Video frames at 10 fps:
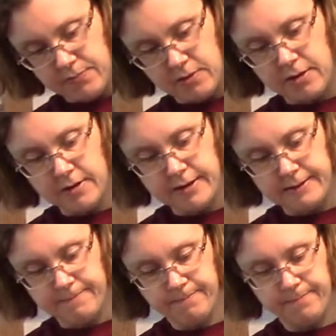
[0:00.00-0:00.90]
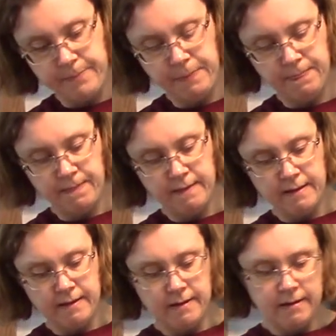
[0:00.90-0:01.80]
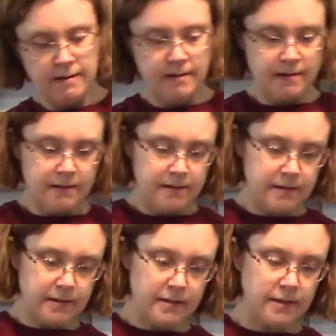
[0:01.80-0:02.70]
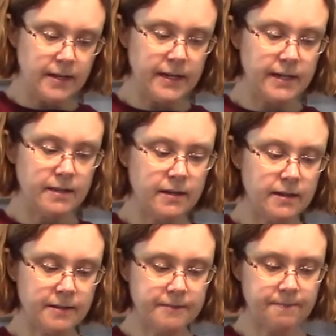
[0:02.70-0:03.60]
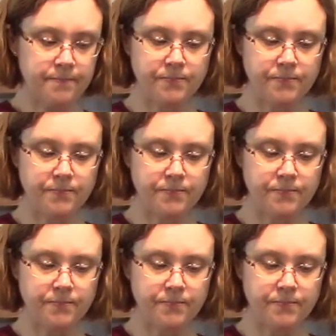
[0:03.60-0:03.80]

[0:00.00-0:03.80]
Alright, get the honey in there,